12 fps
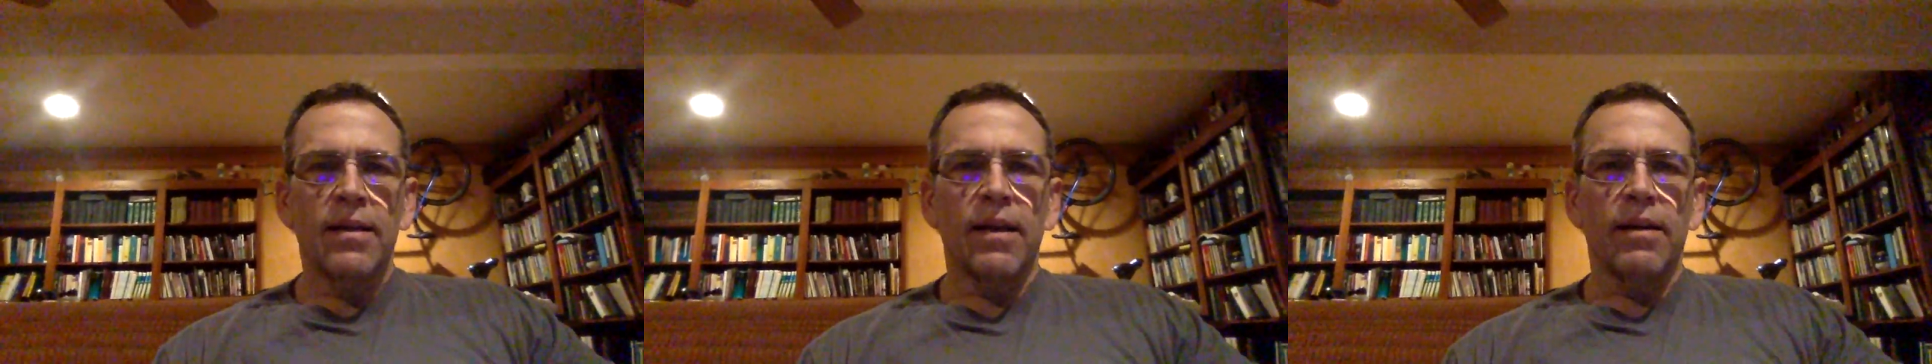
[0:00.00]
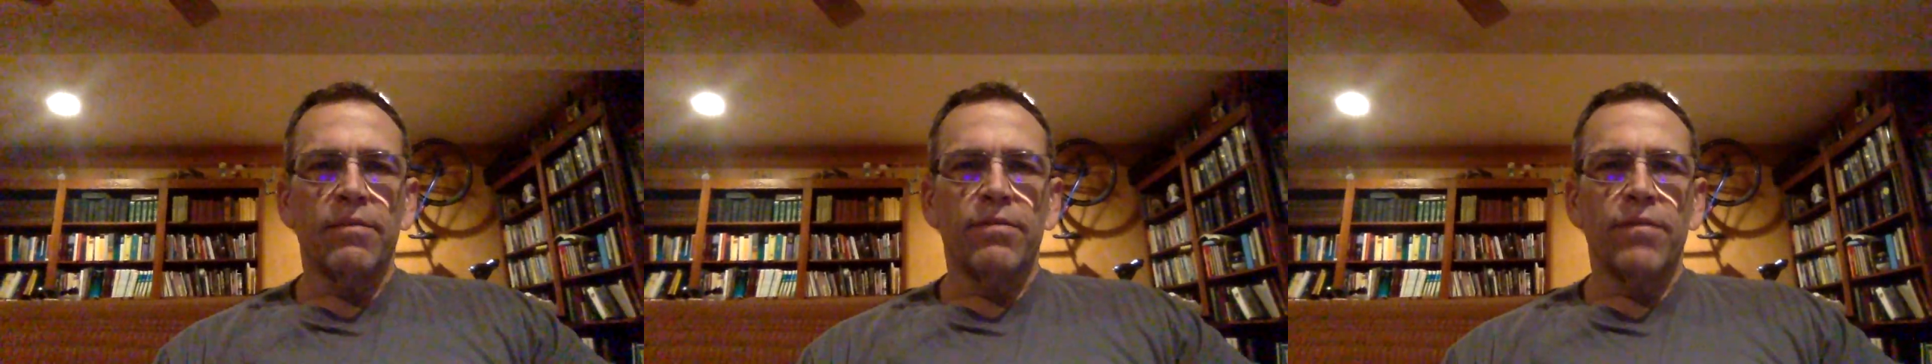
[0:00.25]

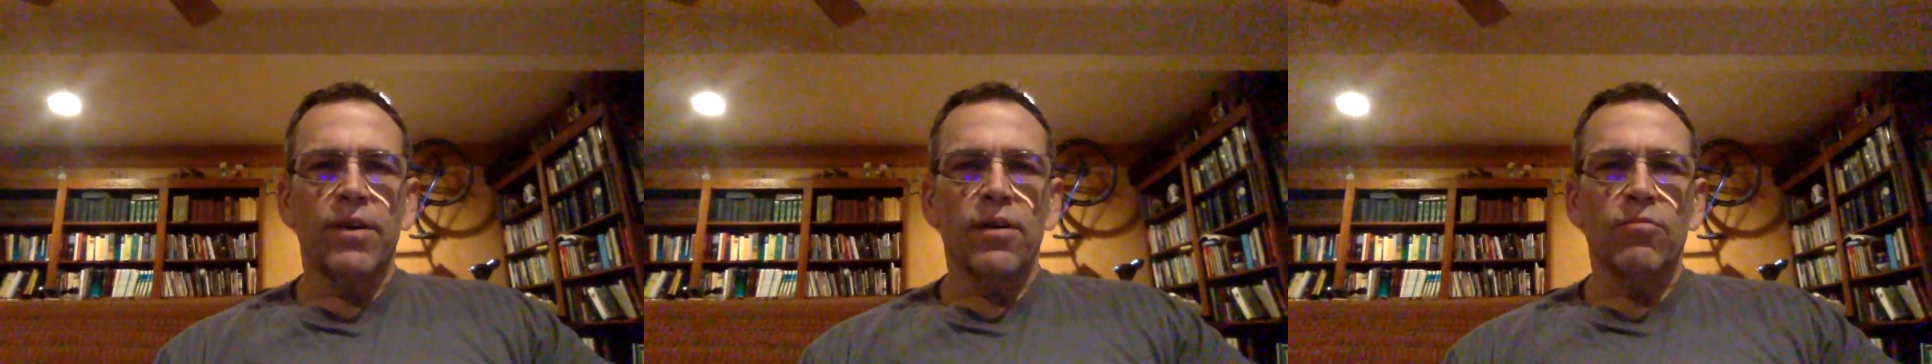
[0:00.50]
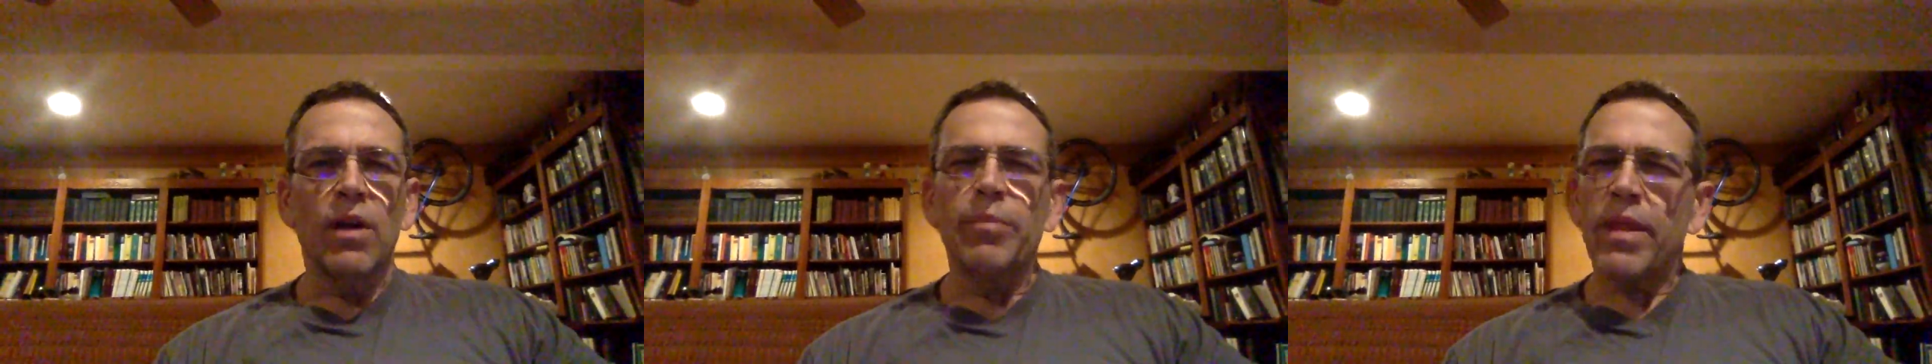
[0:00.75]
I've
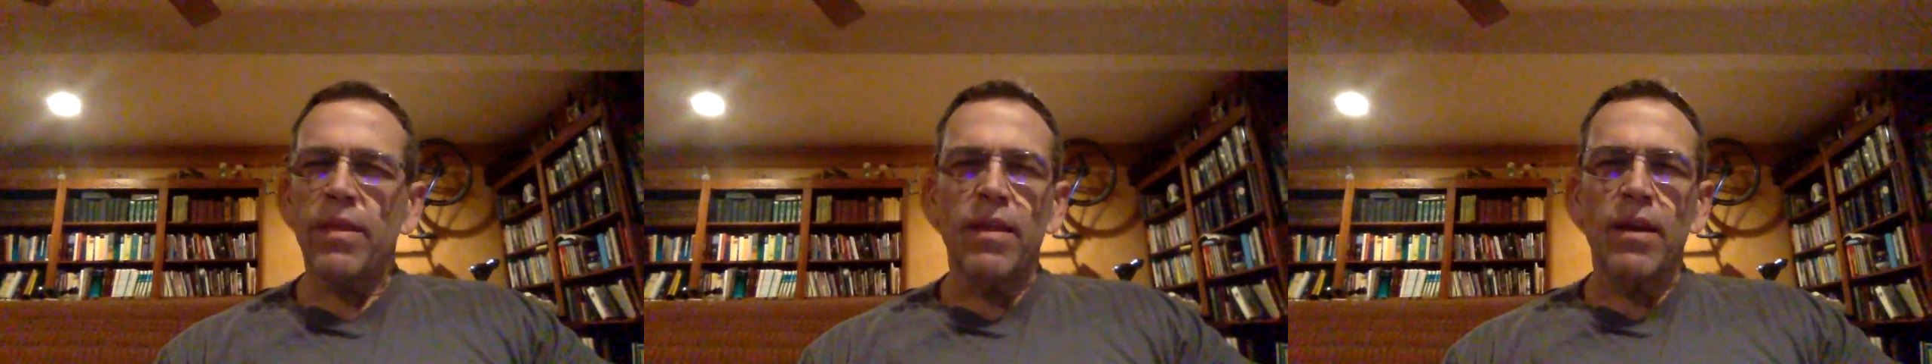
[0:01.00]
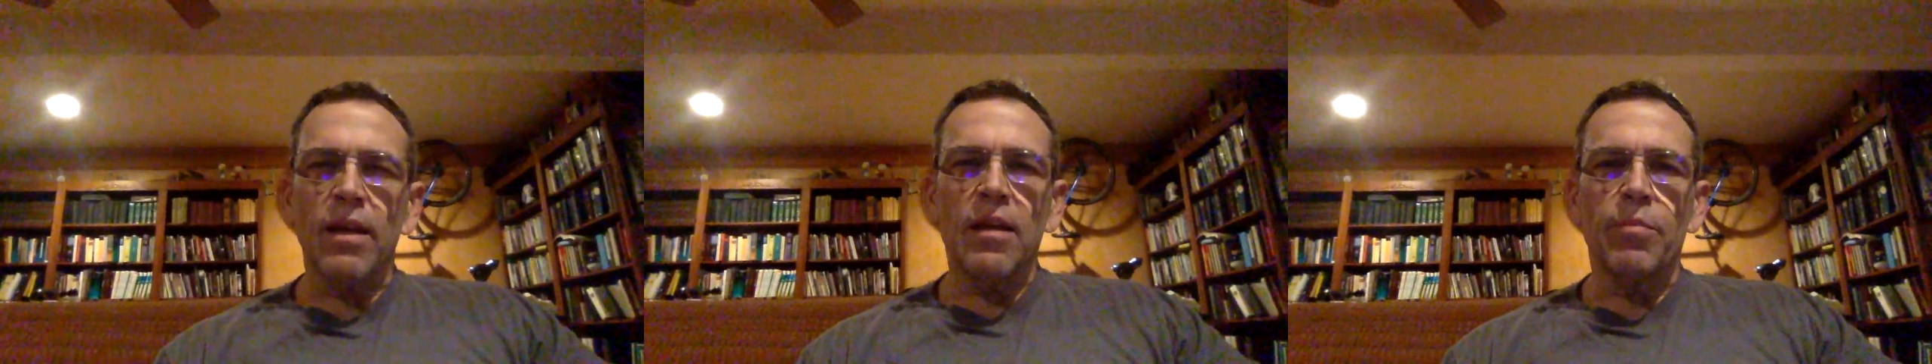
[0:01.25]
really been
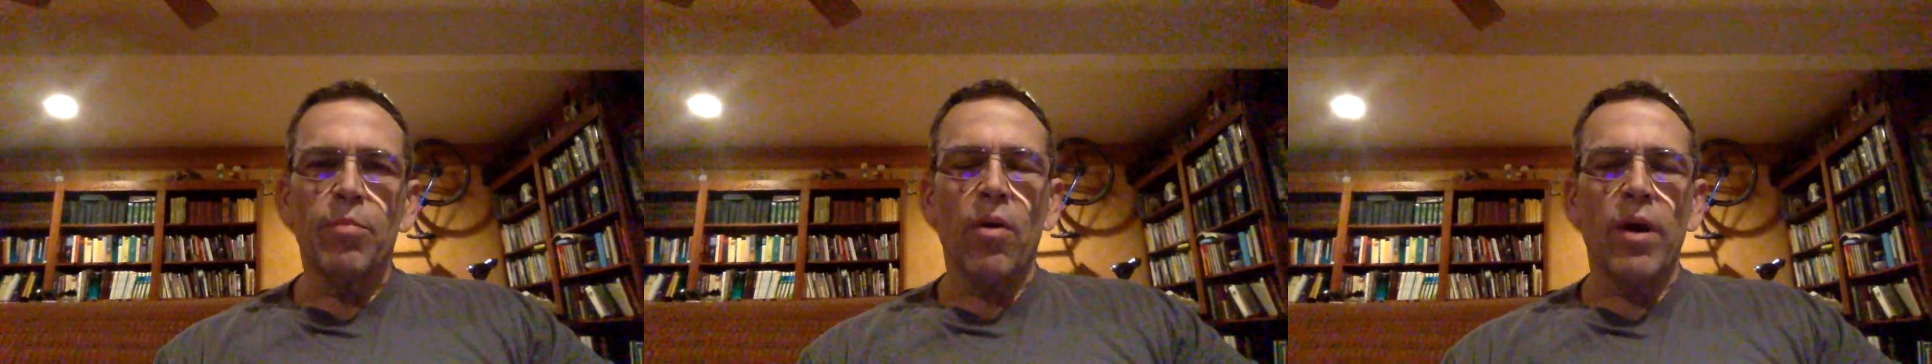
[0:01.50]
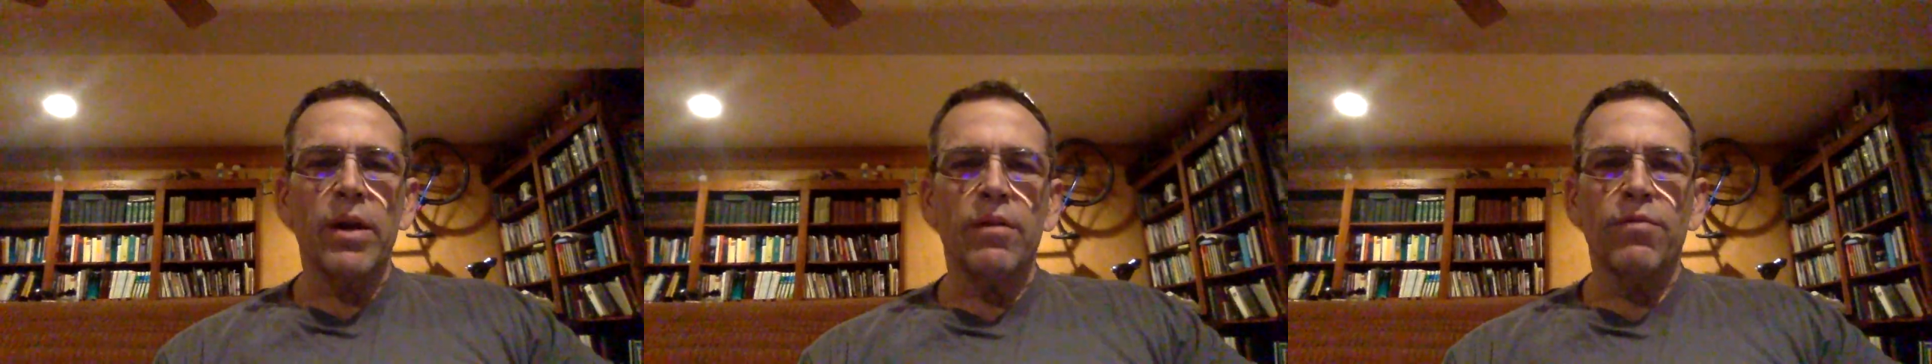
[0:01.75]
thinking and
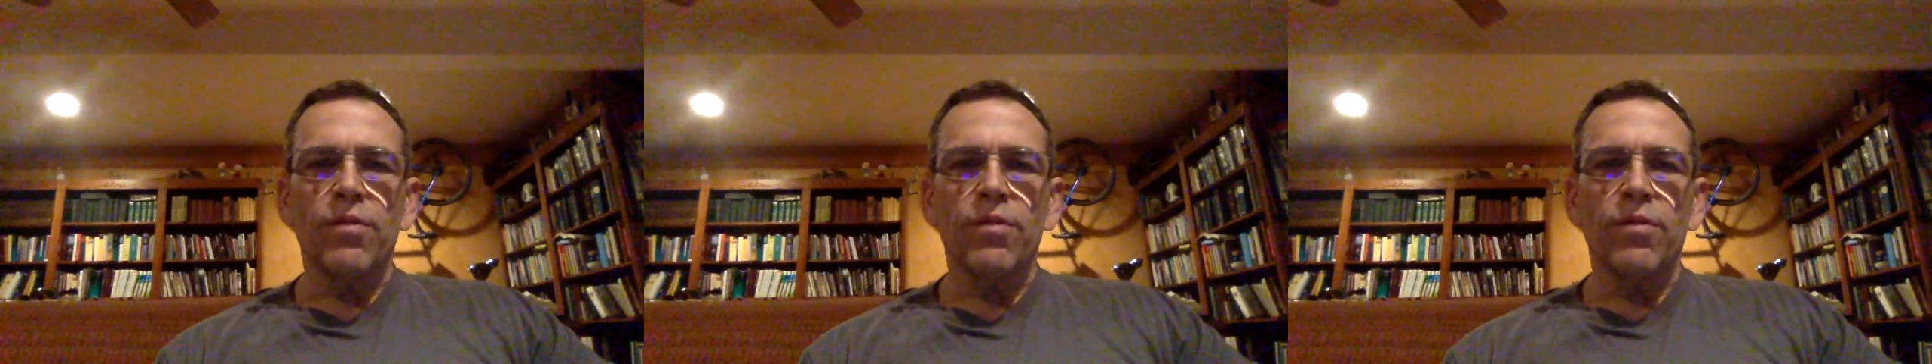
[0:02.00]
praying